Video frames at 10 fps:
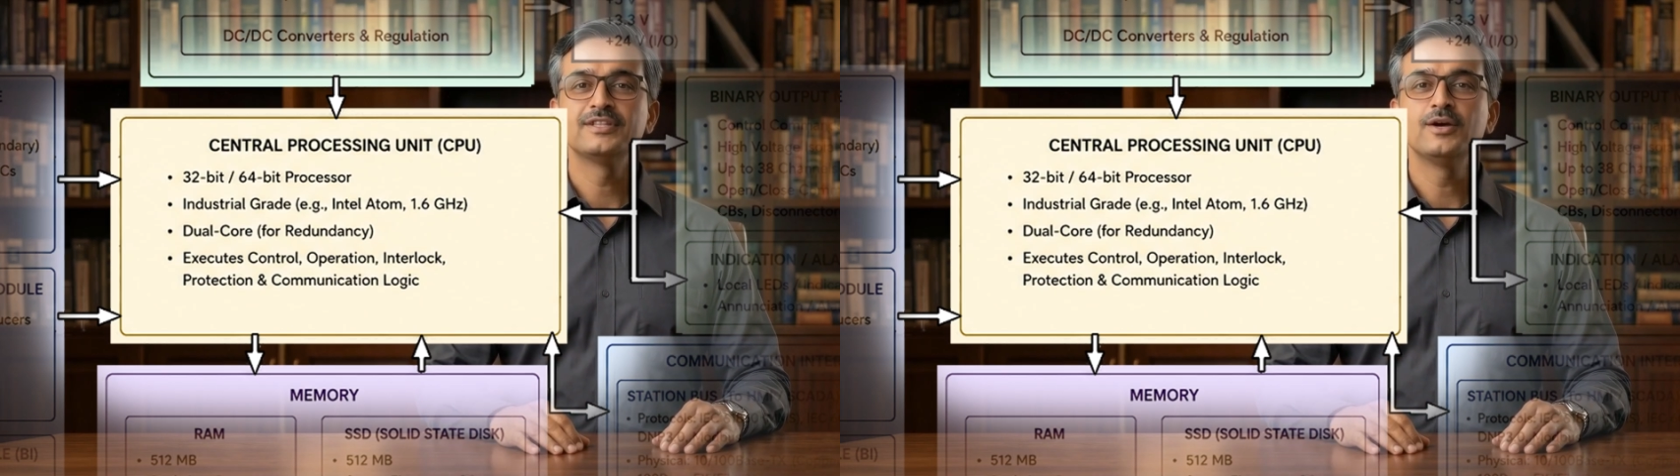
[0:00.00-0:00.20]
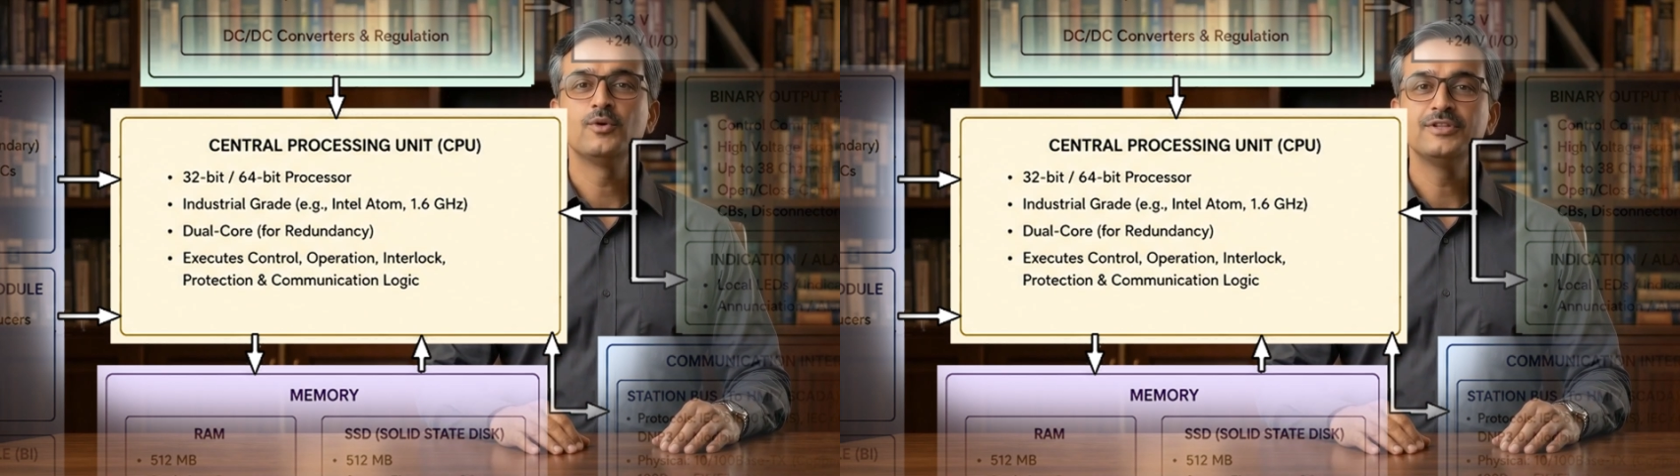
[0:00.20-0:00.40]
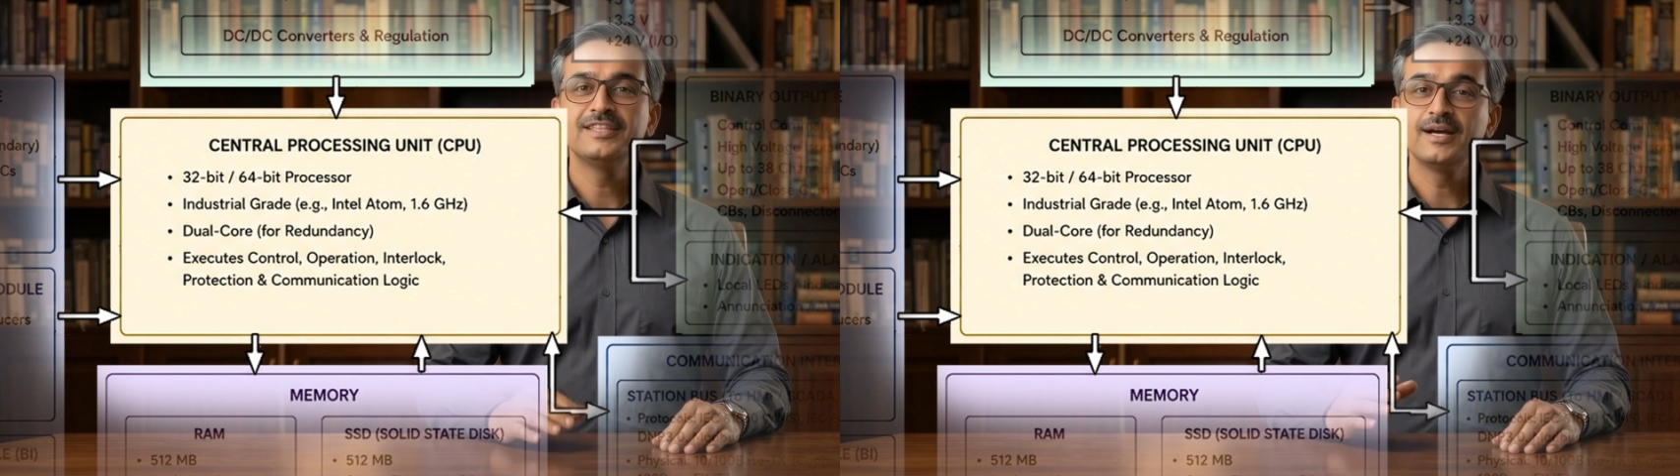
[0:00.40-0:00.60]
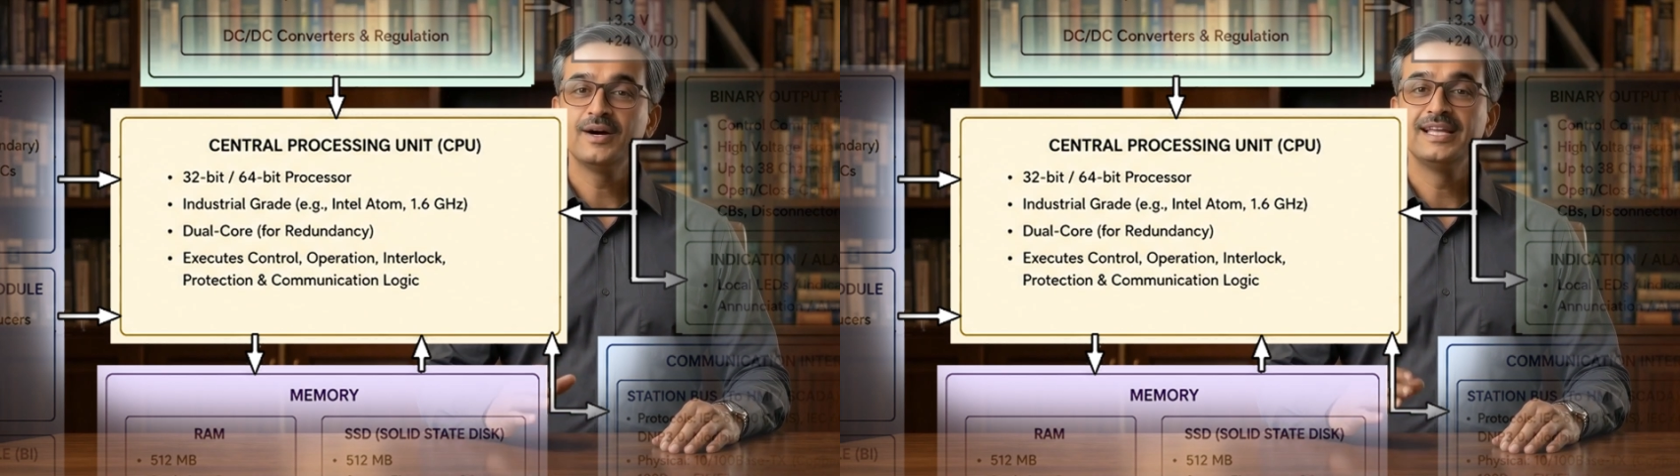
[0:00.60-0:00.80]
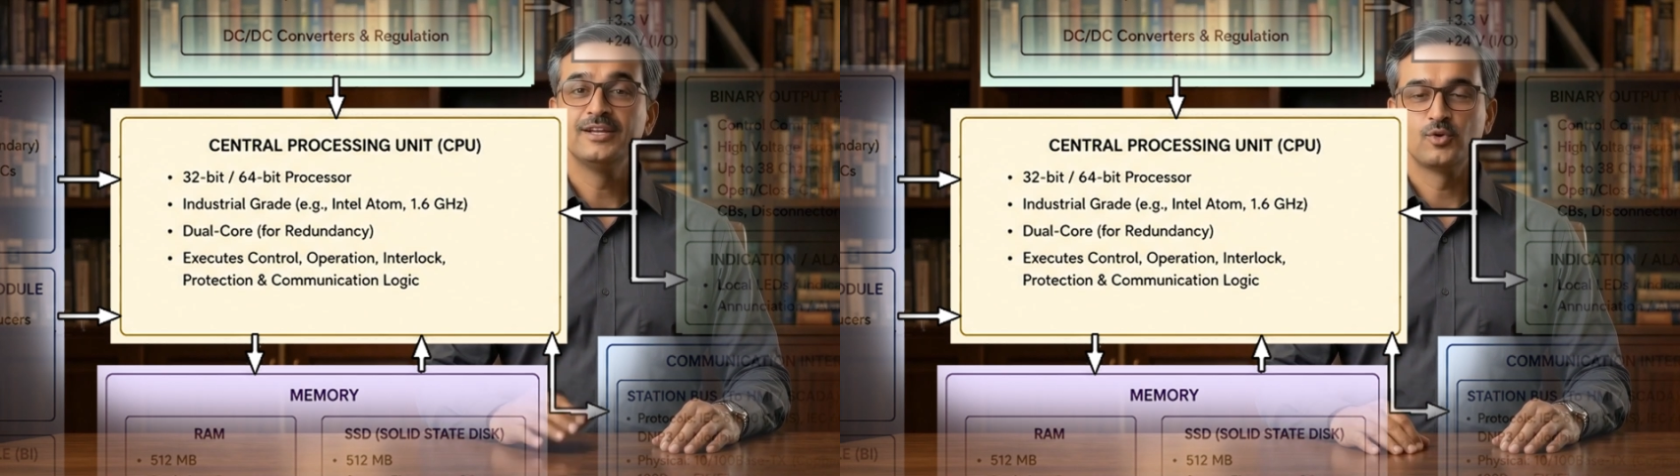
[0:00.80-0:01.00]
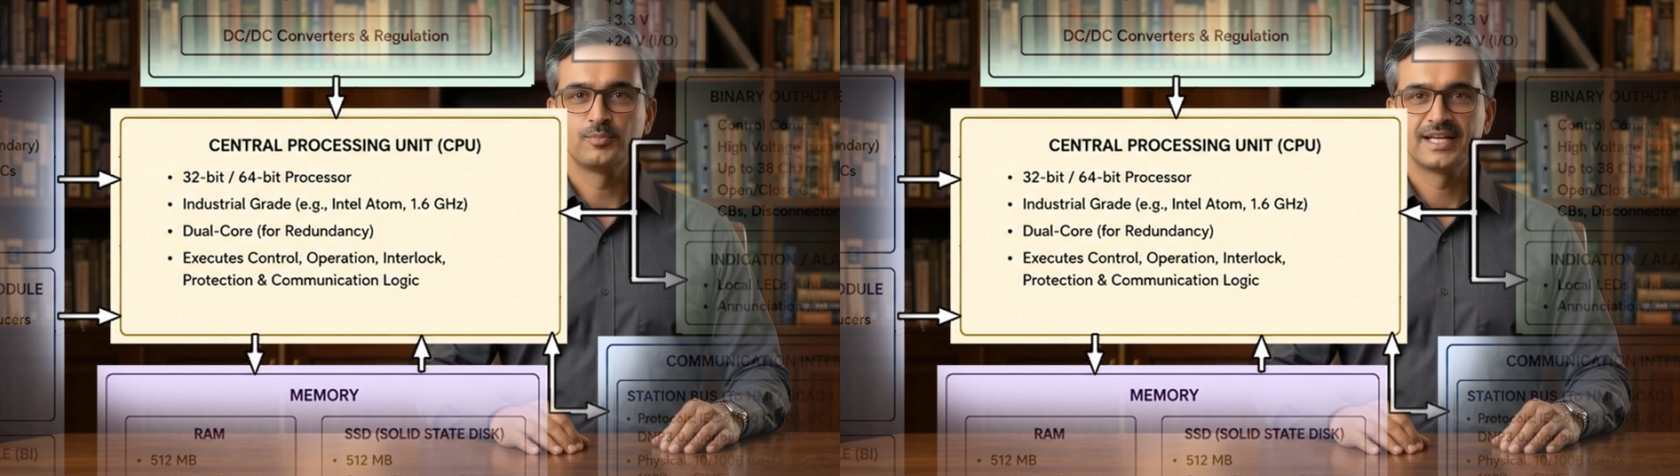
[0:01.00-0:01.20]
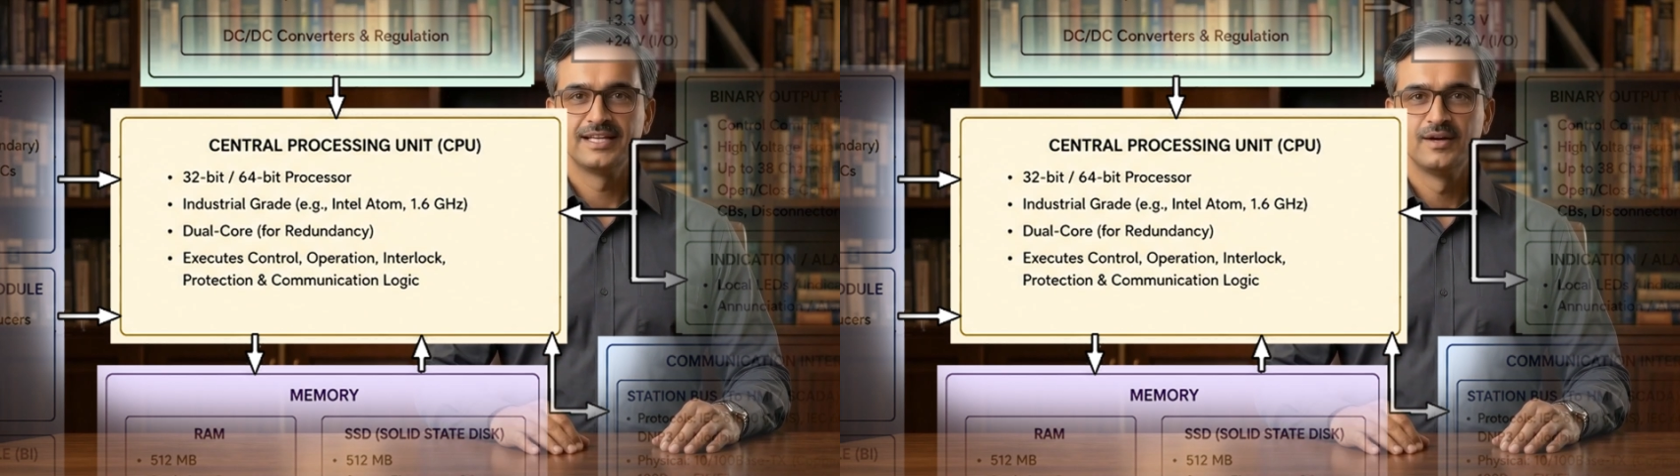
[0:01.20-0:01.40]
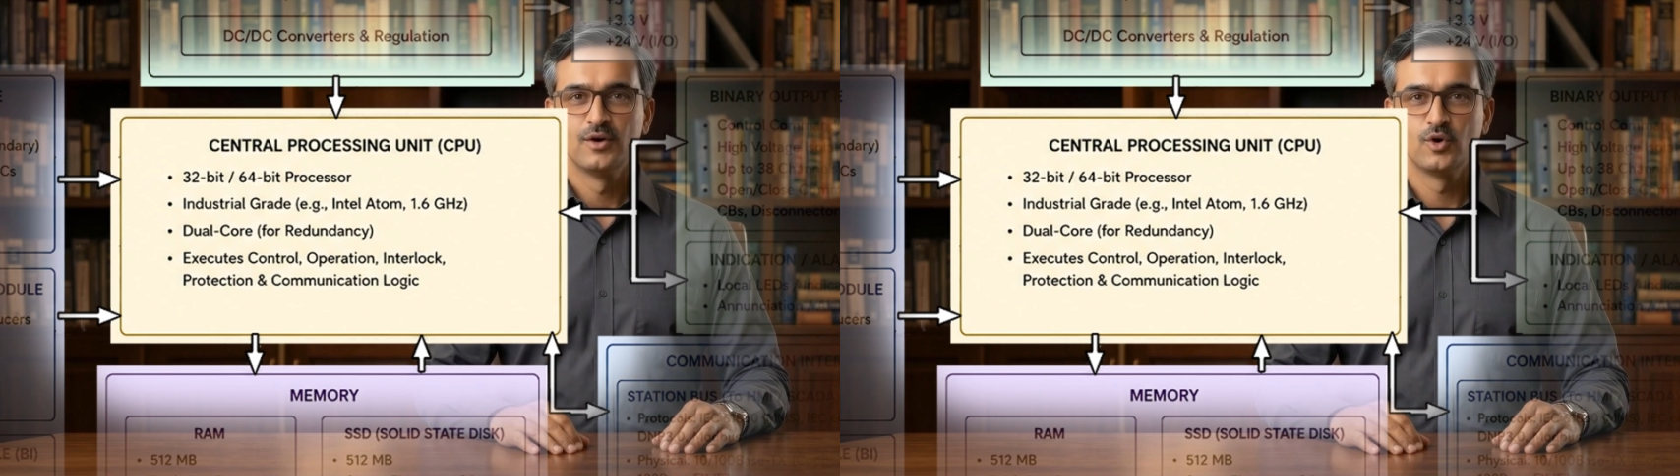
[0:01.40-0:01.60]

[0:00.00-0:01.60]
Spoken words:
use 32-bit